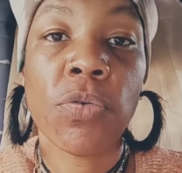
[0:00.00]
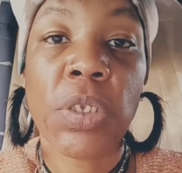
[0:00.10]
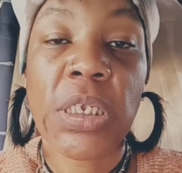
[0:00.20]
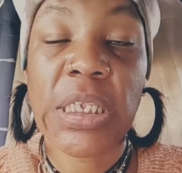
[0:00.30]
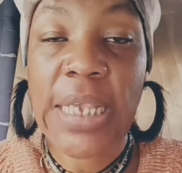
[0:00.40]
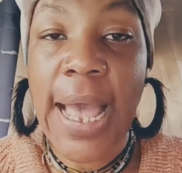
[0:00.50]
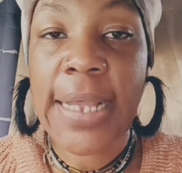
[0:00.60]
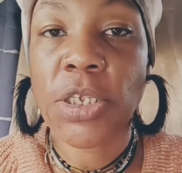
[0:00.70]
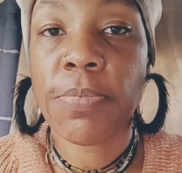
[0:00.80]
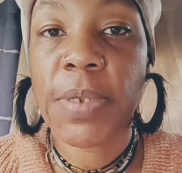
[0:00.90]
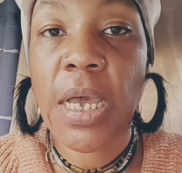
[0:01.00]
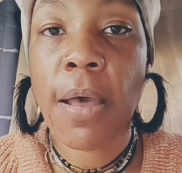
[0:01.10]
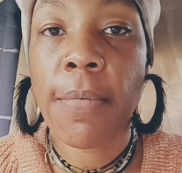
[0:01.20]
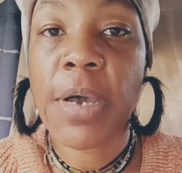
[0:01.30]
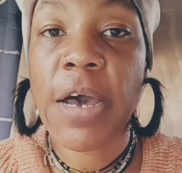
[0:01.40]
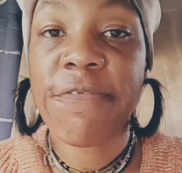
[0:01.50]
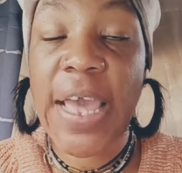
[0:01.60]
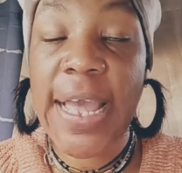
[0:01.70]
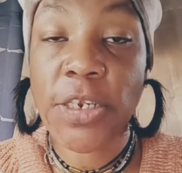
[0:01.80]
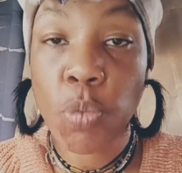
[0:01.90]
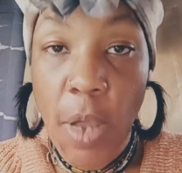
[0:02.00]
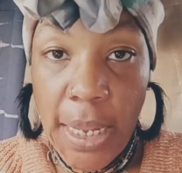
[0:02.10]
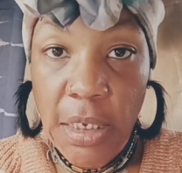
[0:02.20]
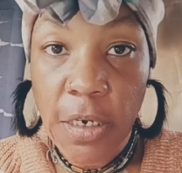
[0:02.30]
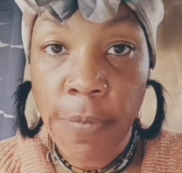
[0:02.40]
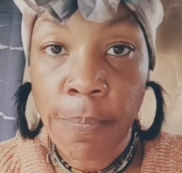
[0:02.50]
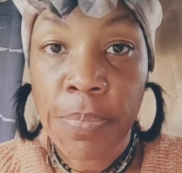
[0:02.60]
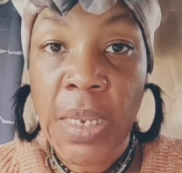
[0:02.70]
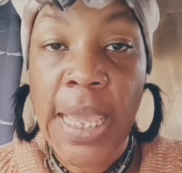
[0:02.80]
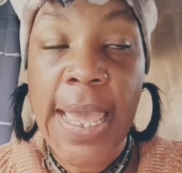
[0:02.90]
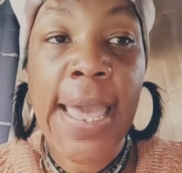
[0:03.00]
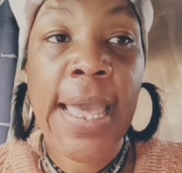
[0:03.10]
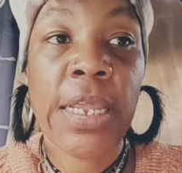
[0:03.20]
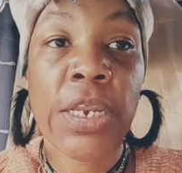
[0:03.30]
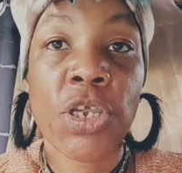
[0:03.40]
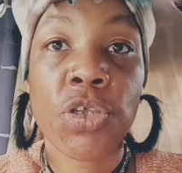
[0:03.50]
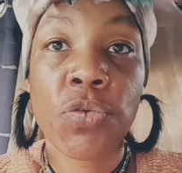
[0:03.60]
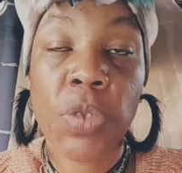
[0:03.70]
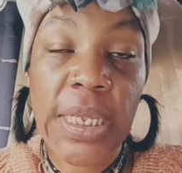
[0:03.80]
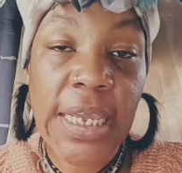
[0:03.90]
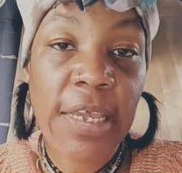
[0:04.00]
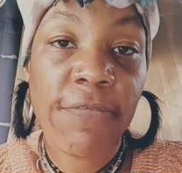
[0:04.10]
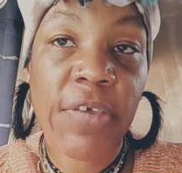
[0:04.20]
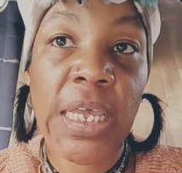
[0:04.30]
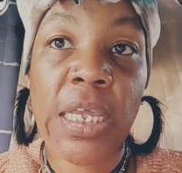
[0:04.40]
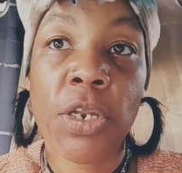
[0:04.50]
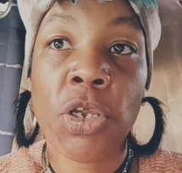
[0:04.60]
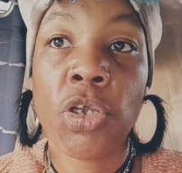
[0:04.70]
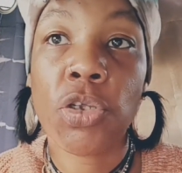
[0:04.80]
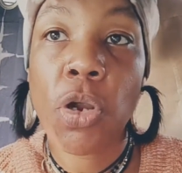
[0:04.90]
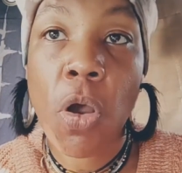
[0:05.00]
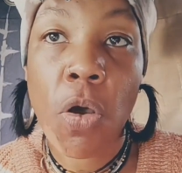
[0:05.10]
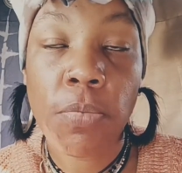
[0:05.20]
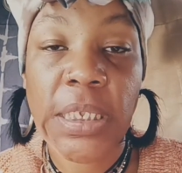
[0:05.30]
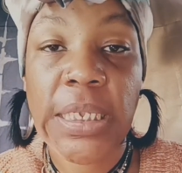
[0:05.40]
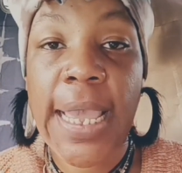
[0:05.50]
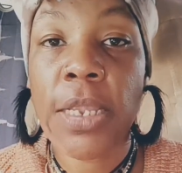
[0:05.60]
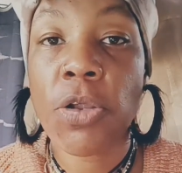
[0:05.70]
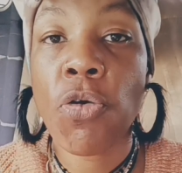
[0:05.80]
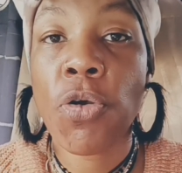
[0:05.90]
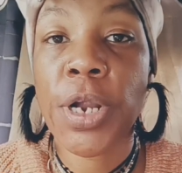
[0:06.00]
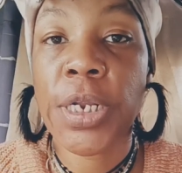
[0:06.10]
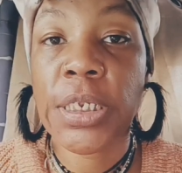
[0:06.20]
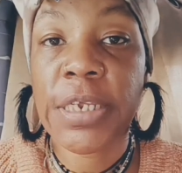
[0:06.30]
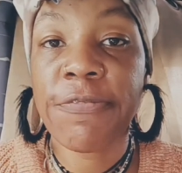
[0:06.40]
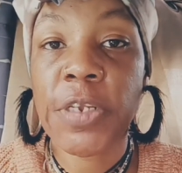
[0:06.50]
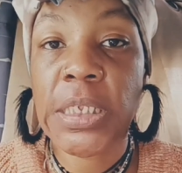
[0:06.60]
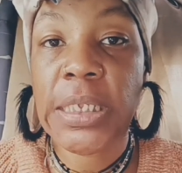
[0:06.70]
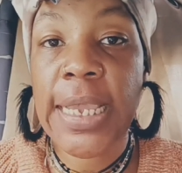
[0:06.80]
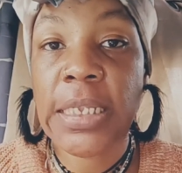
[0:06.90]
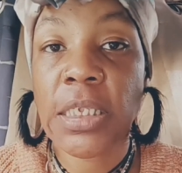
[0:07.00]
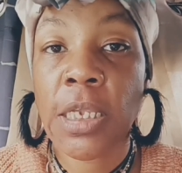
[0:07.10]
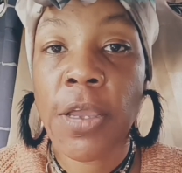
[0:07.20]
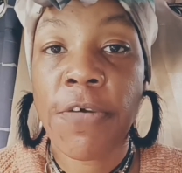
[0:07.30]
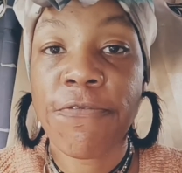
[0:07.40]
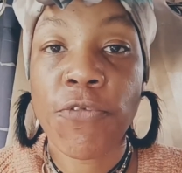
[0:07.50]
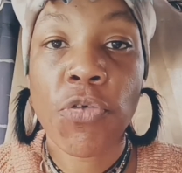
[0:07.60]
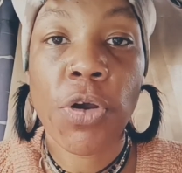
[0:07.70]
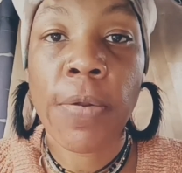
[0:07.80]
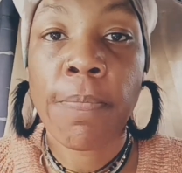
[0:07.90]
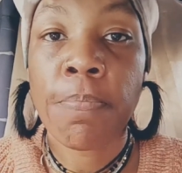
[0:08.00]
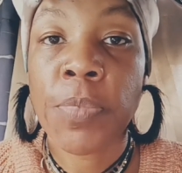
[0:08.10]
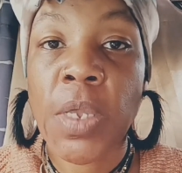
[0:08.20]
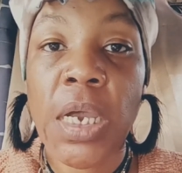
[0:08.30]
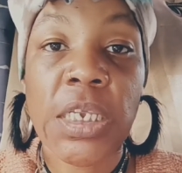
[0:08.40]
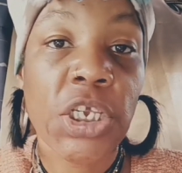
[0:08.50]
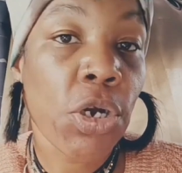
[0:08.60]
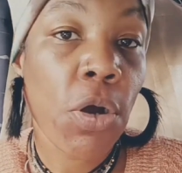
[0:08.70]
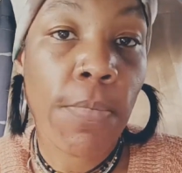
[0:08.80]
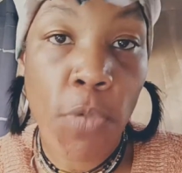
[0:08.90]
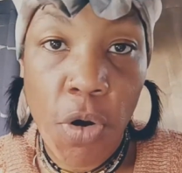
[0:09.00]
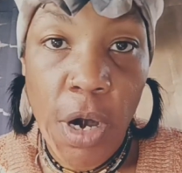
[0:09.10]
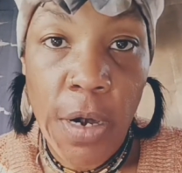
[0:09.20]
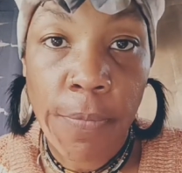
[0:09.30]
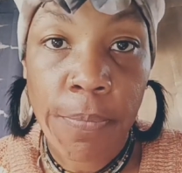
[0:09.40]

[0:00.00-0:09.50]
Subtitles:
decide to become a van dweller and you live in your home state or different states for a year or more,